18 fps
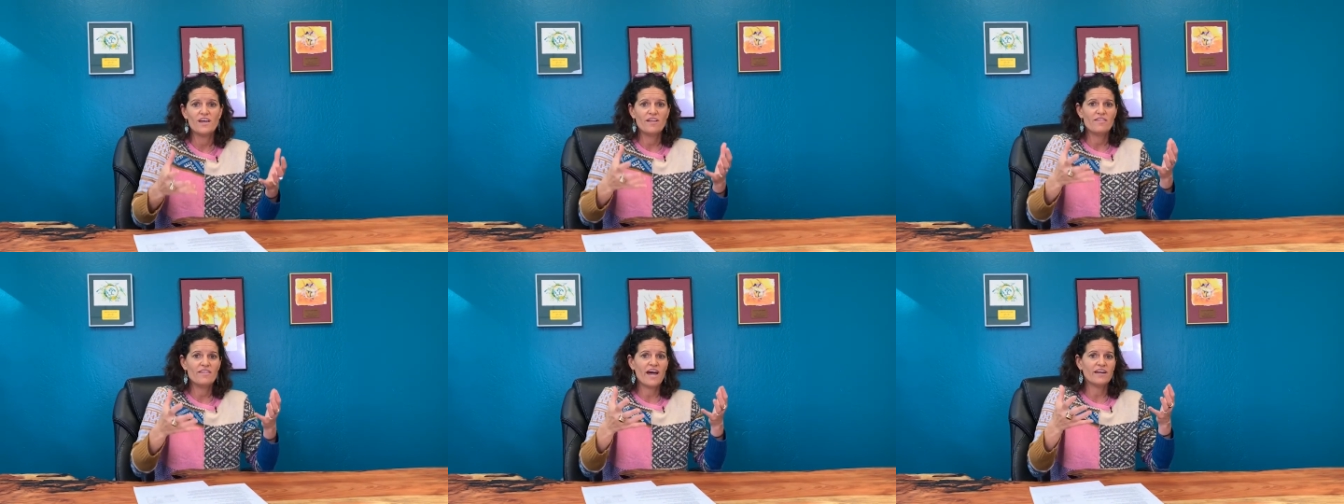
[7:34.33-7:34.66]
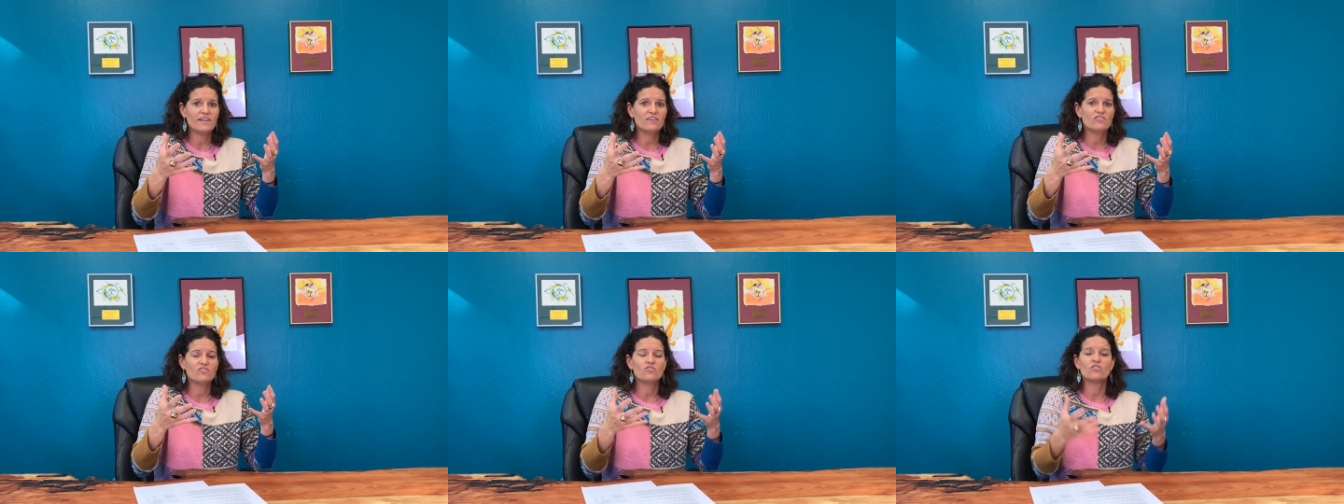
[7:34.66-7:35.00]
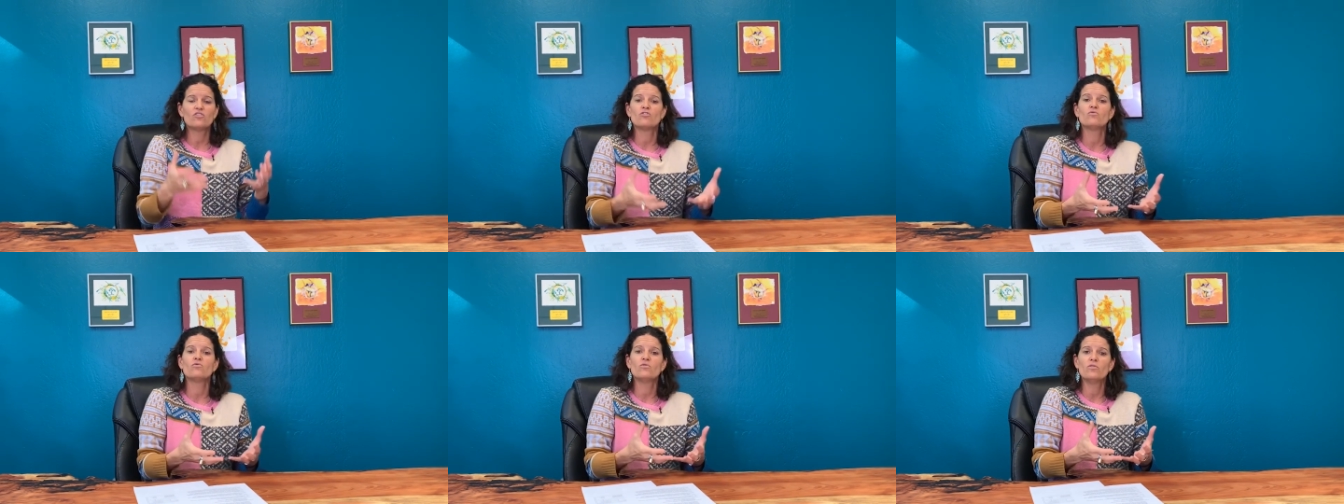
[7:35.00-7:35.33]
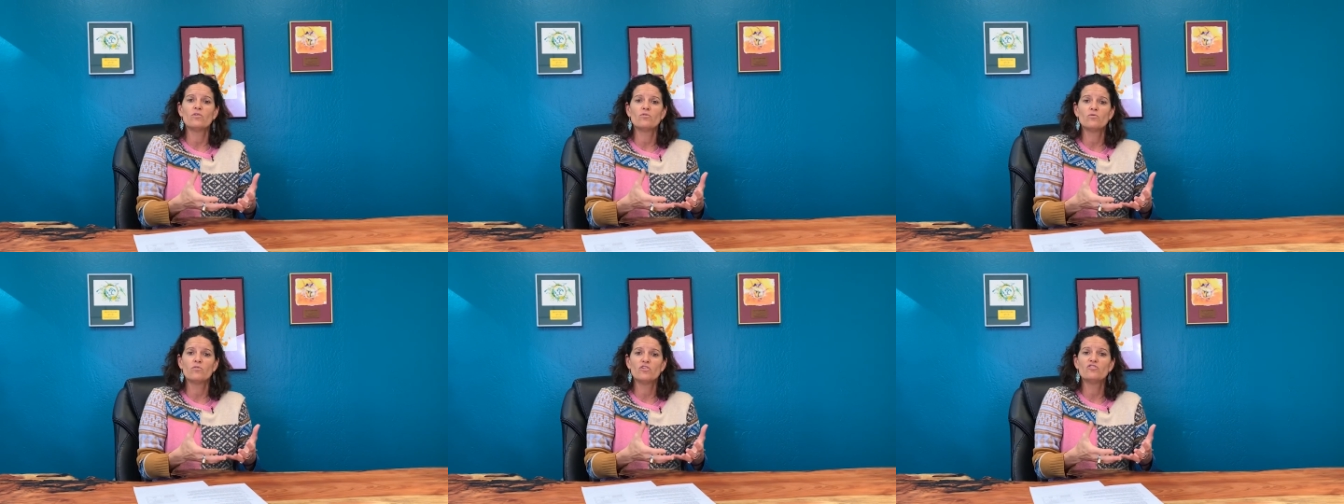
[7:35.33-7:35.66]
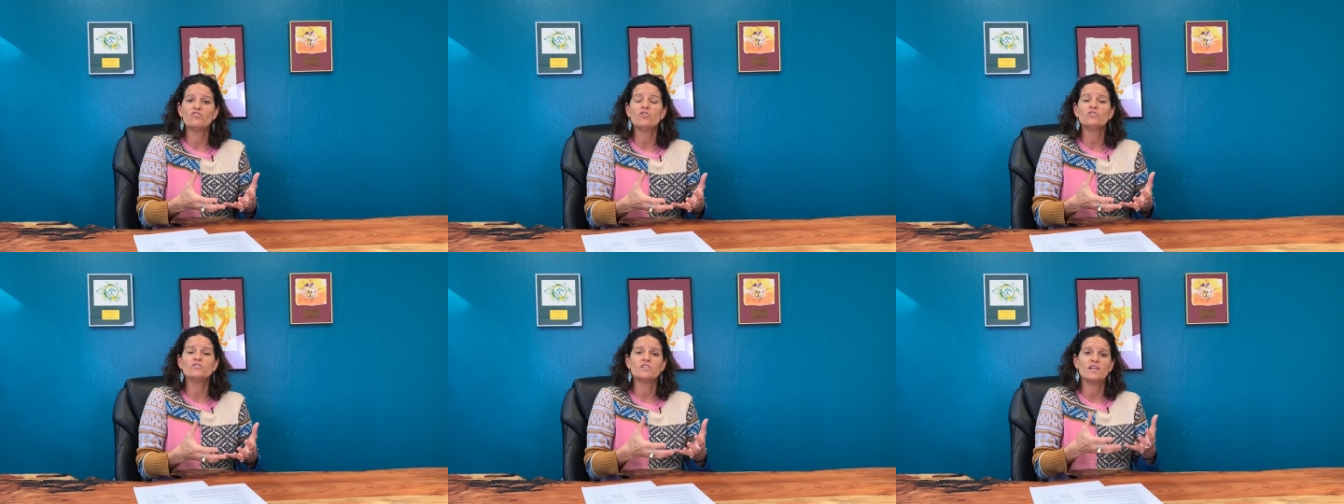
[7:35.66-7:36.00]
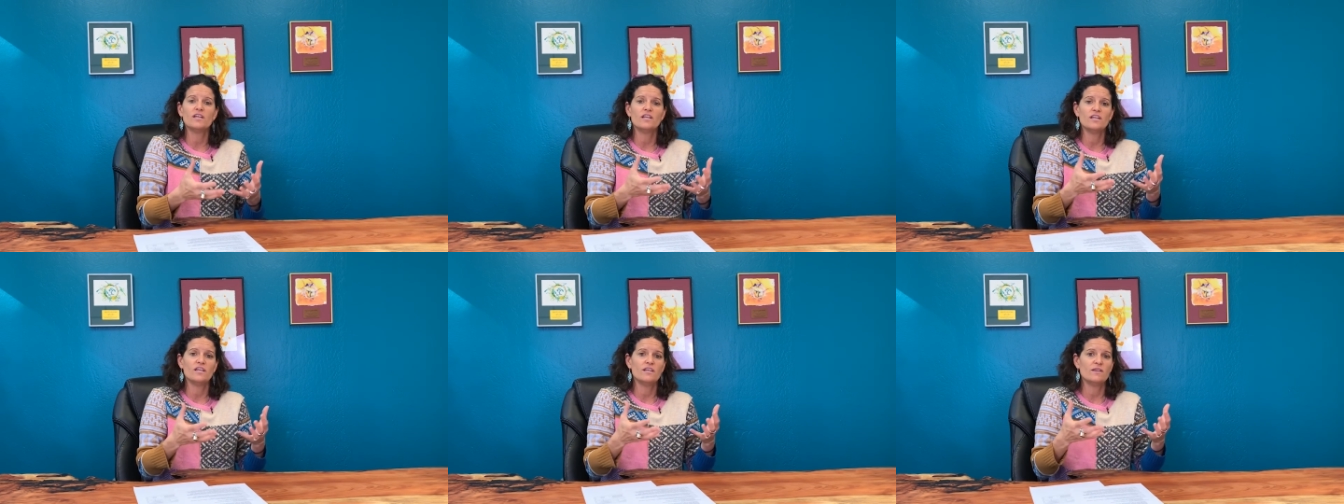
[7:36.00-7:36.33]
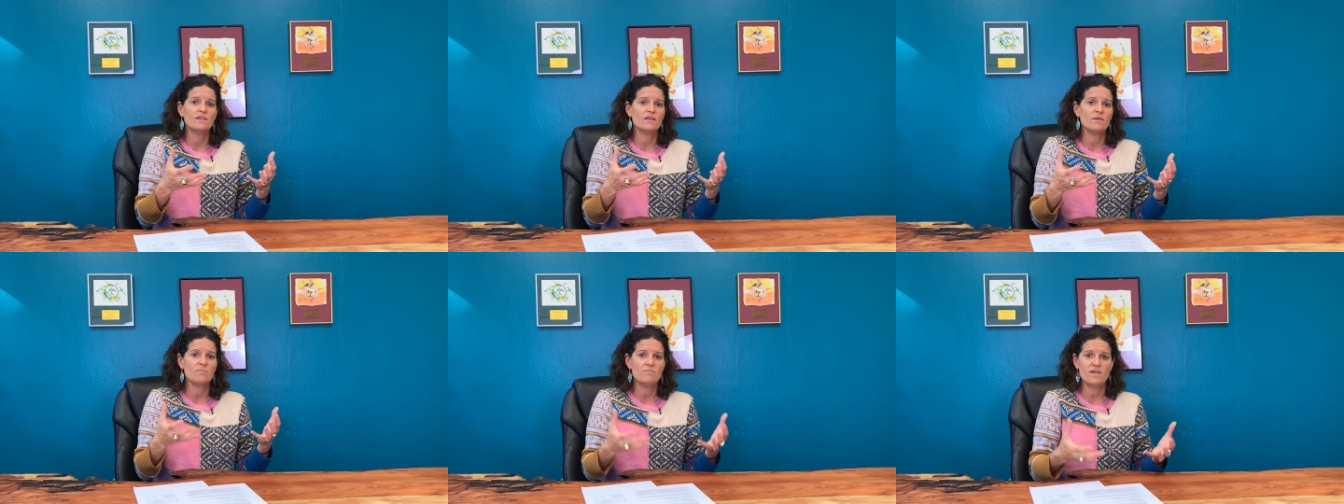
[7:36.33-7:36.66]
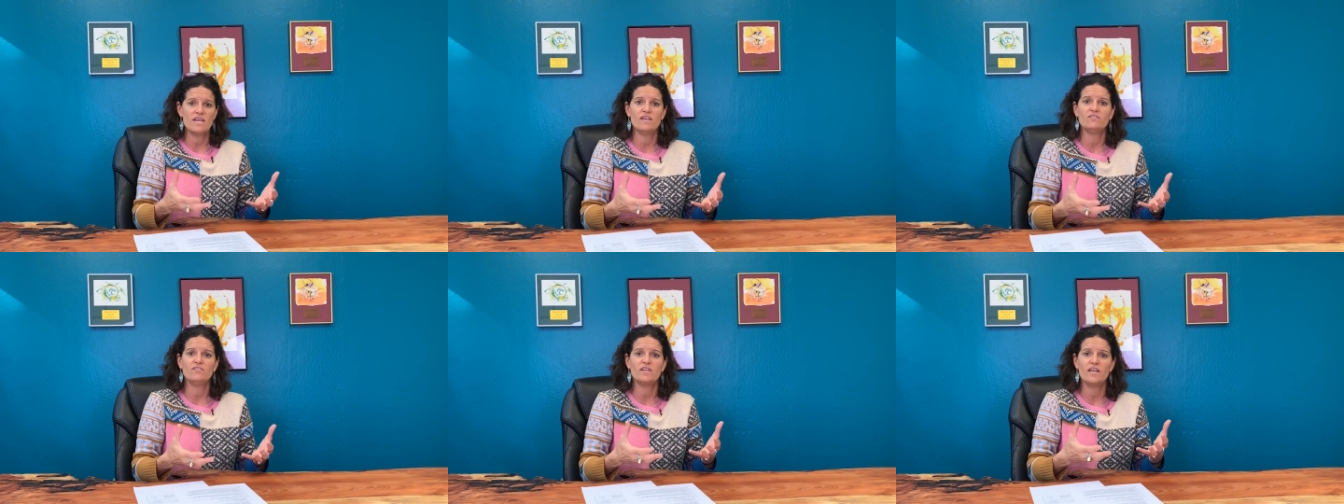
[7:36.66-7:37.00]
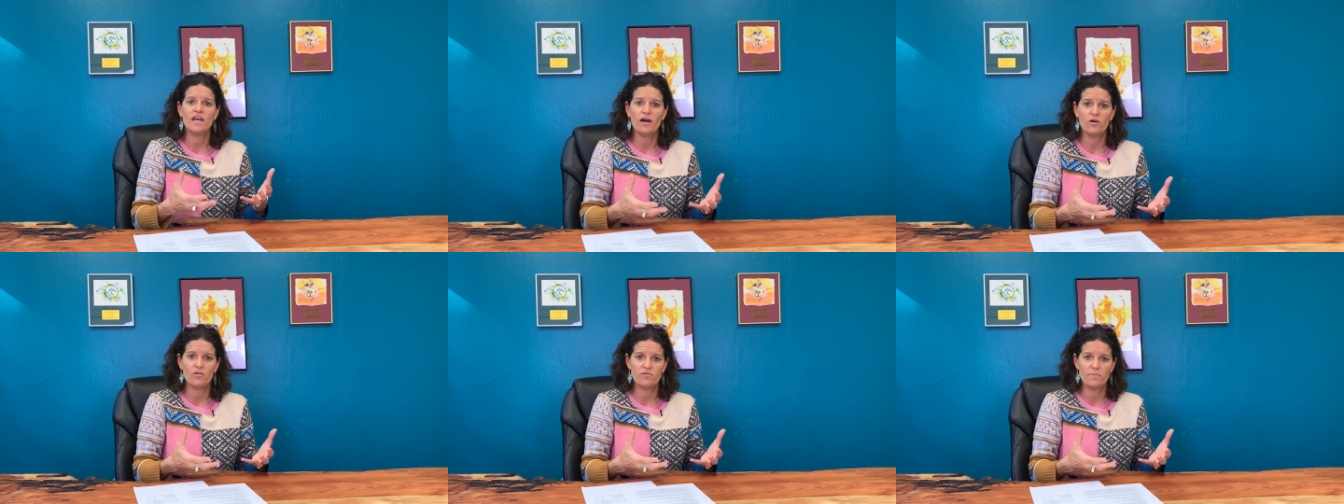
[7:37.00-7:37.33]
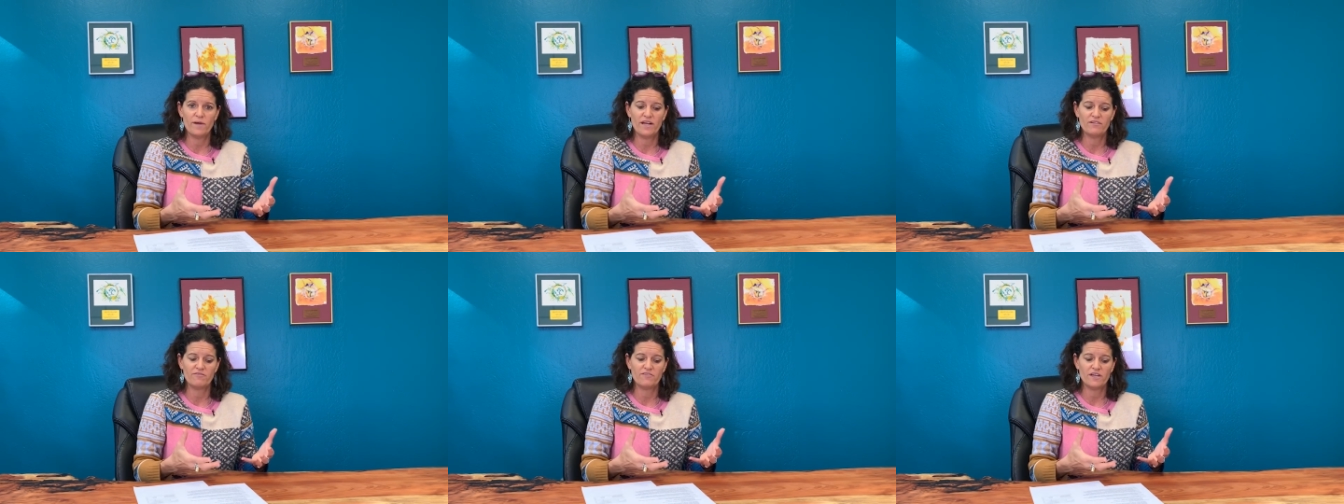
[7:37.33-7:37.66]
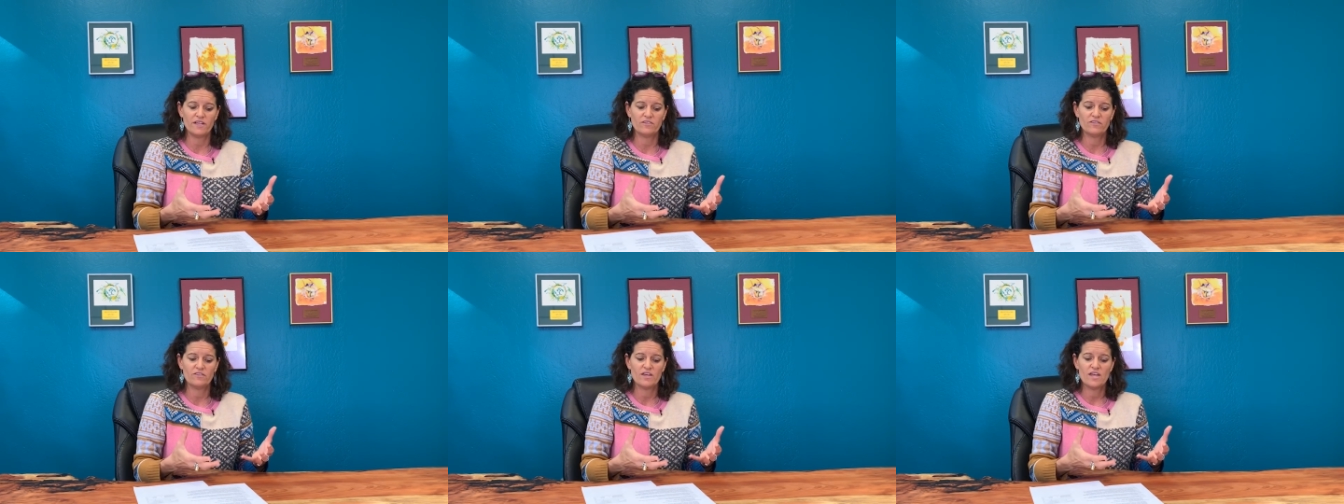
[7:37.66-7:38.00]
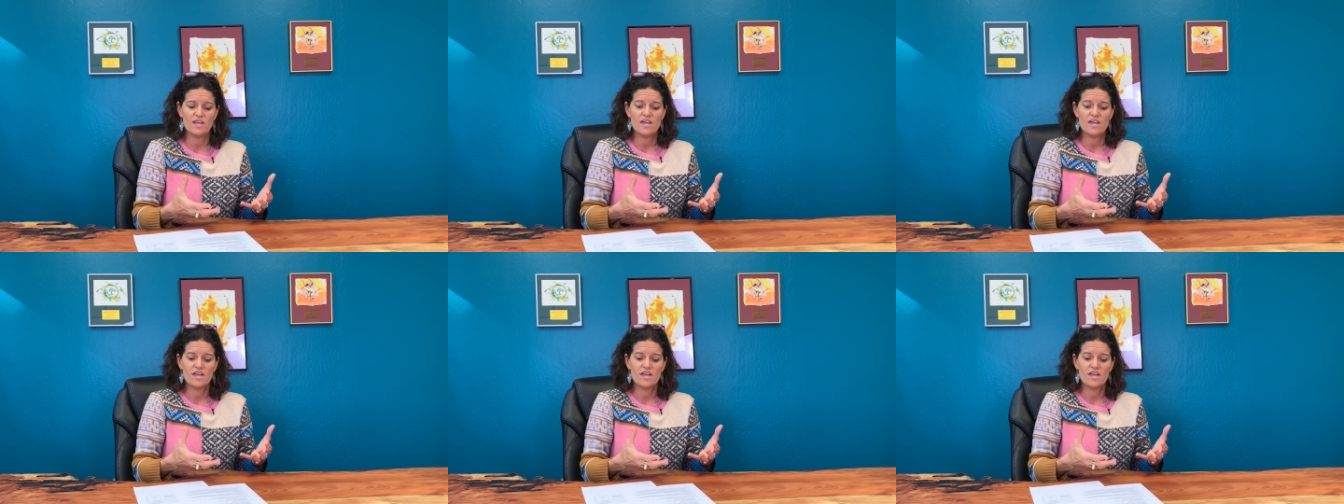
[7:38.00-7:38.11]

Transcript: that is resulting in the amazing health benefits?